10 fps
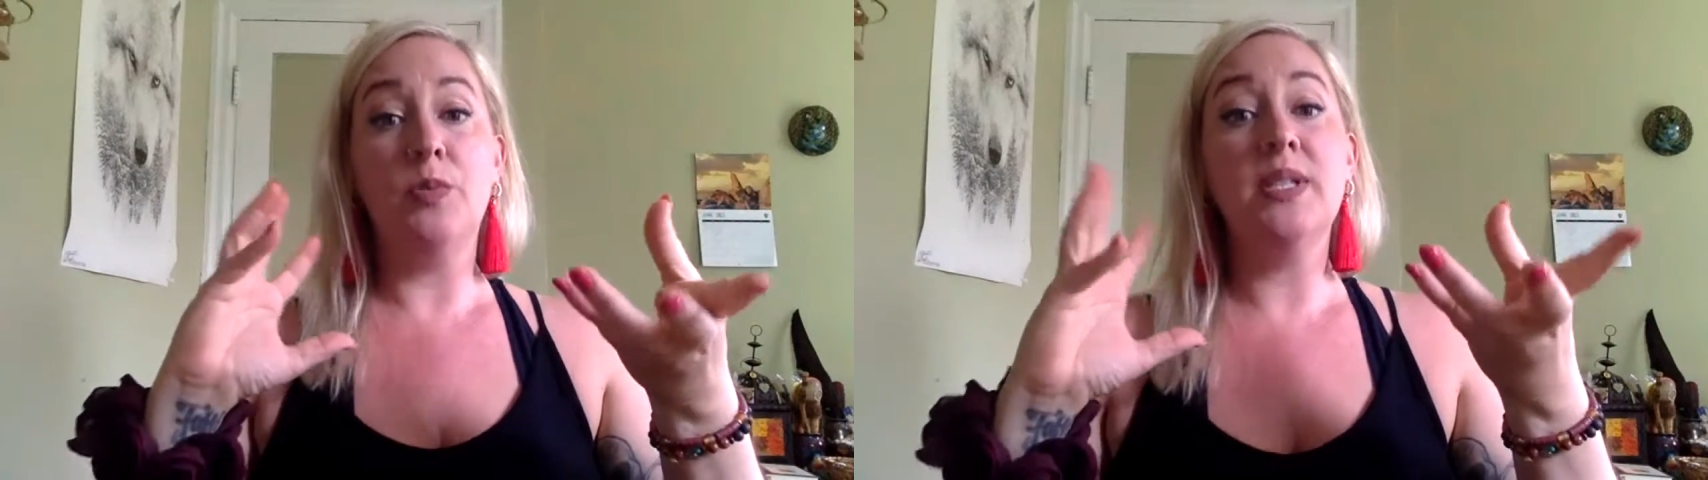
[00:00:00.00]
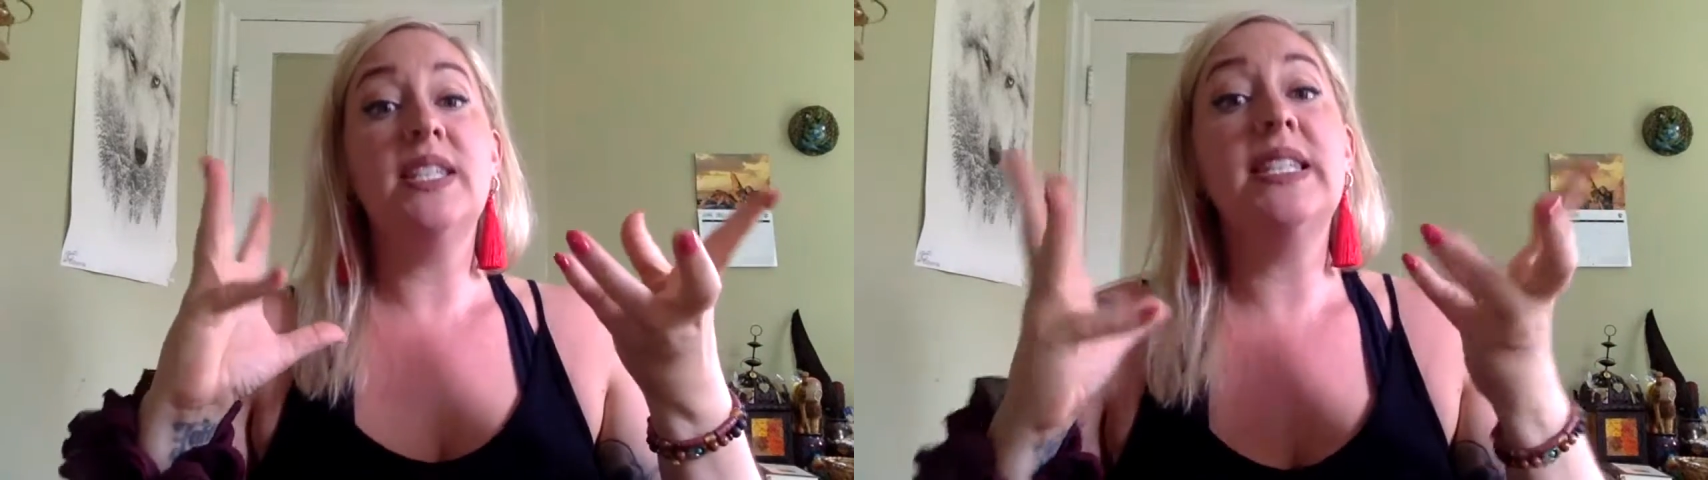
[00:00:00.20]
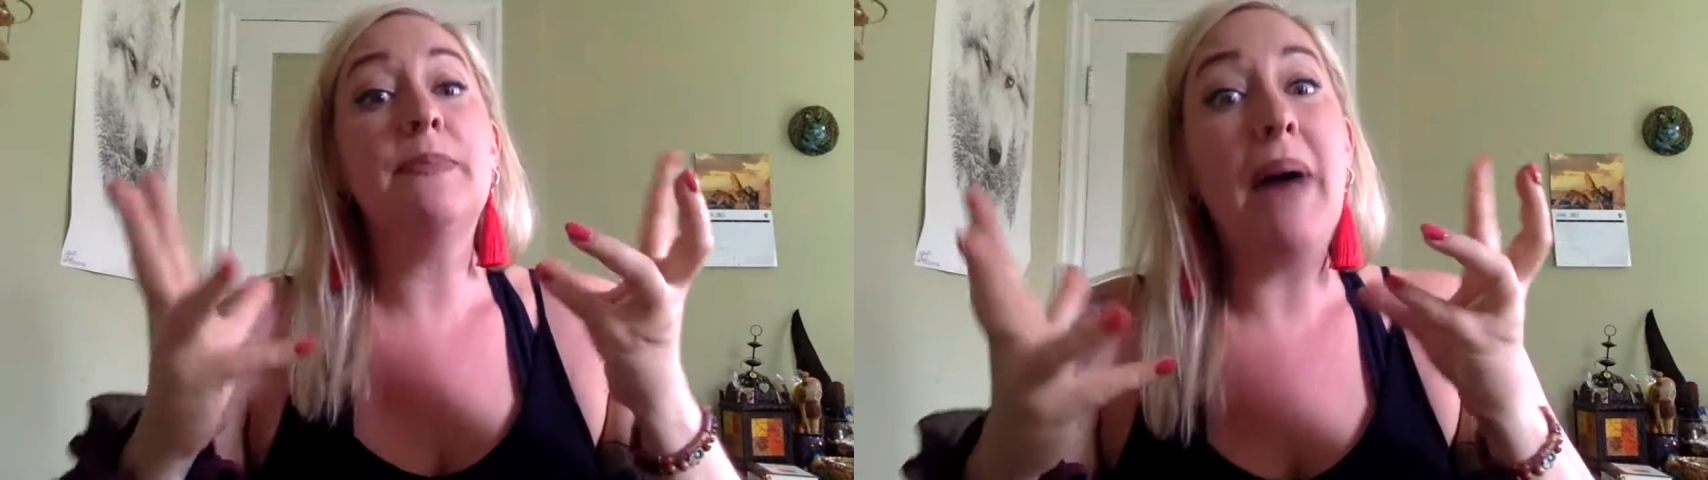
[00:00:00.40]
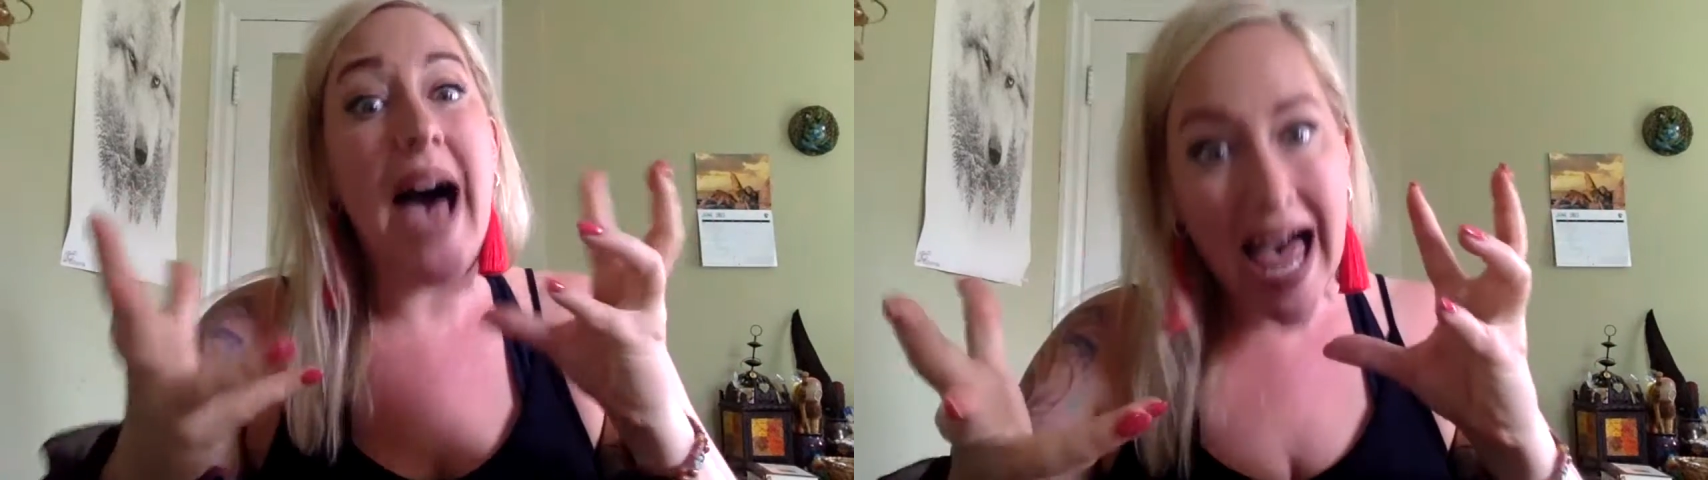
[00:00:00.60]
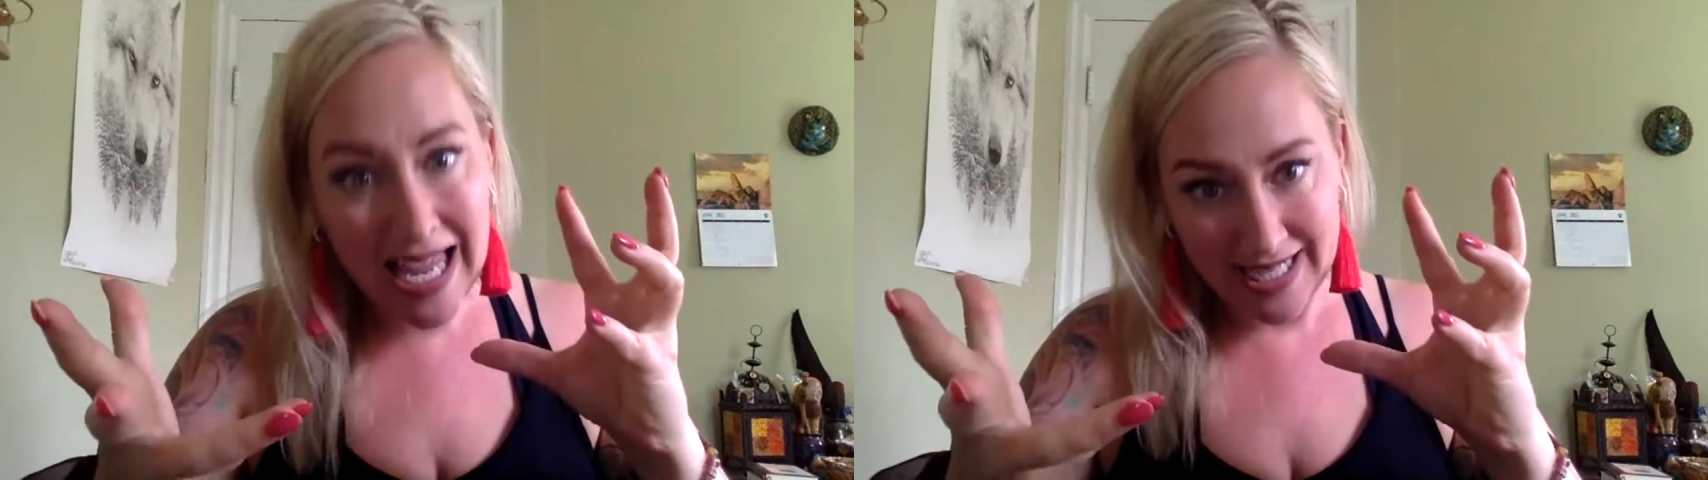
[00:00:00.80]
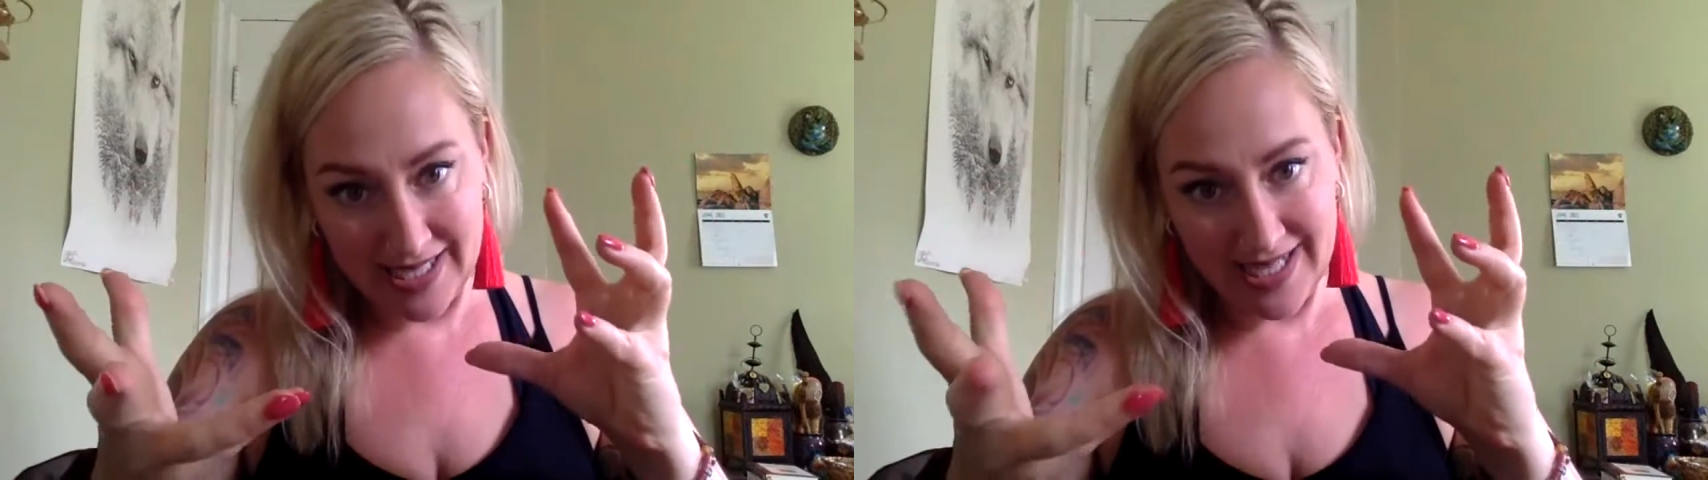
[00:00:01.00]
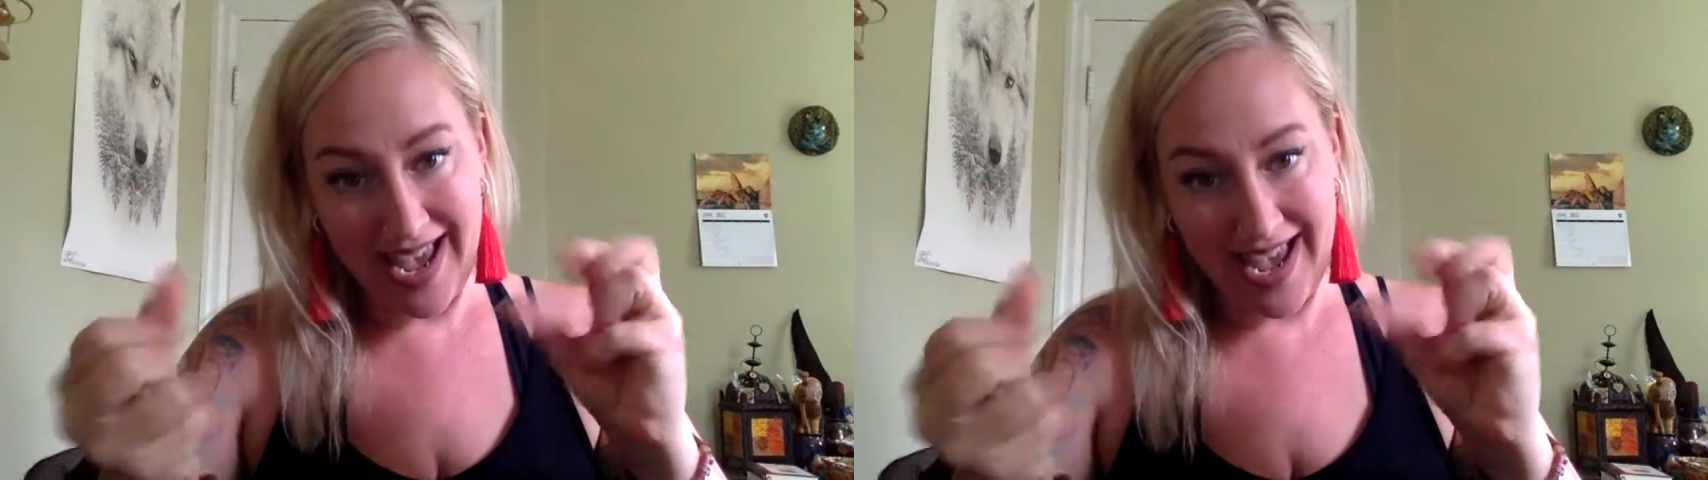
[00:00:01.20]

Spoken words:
respond